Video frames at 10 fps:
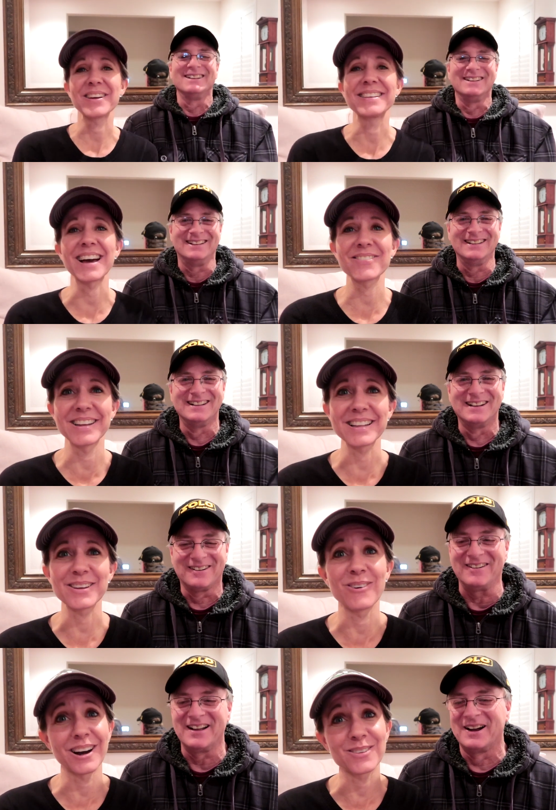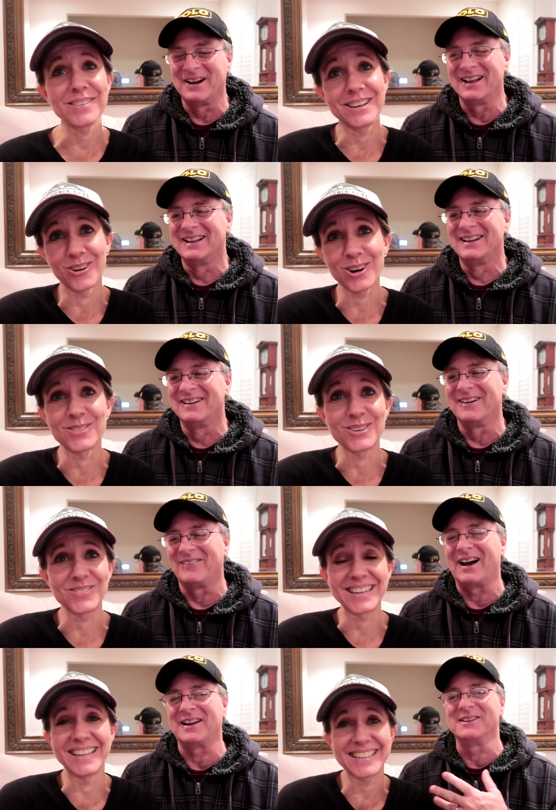Speaker 1: we definitely well, want to be normal.
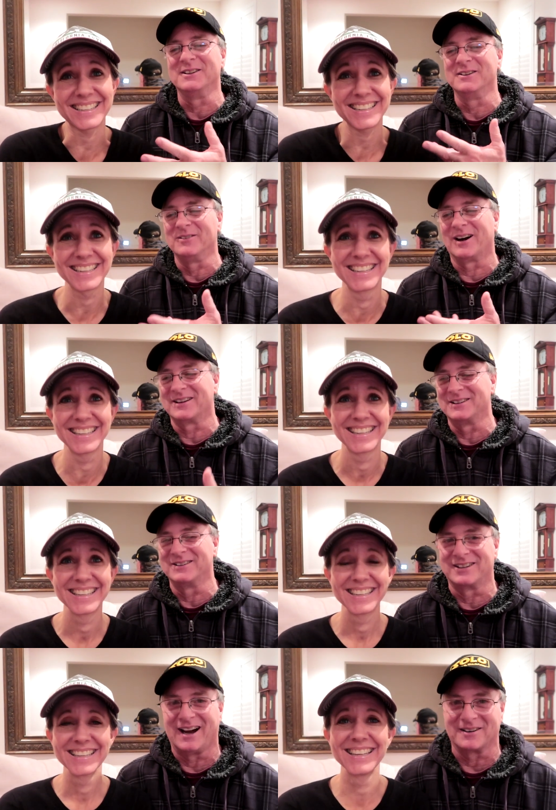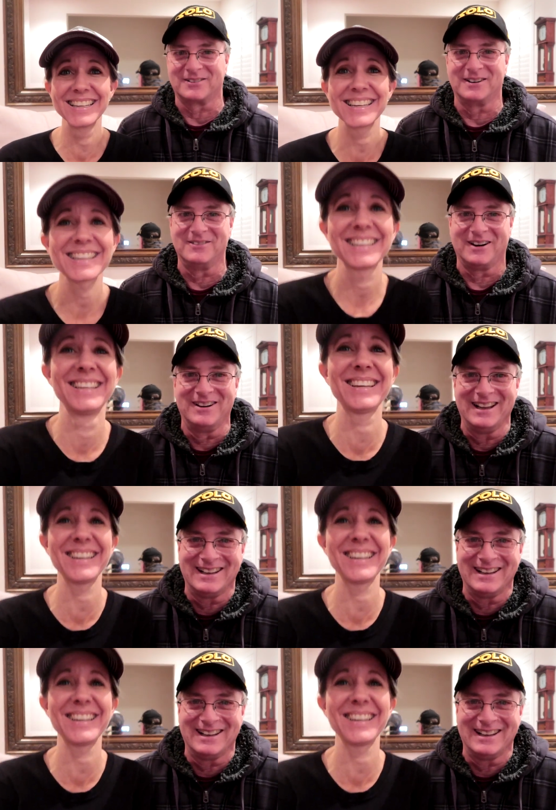Why don't
Speaker 2: you Why don't you talk for a moment?